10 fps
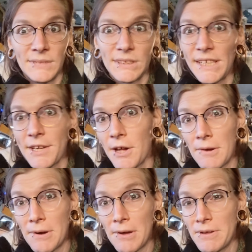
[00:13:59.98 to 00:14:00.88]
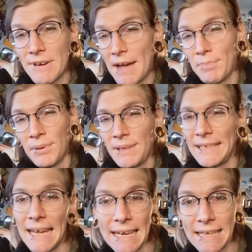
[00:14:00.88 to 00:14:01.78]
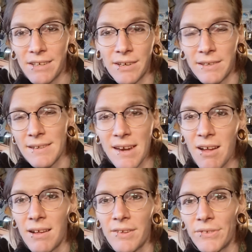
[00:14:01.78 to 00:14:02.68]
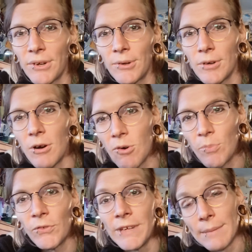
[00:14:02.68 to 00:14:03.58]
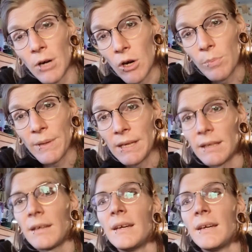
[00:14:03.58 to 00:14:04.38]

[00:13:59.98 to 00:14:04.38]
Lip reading: it's like, oh no, you're not pulling any current at all. So I'm hoping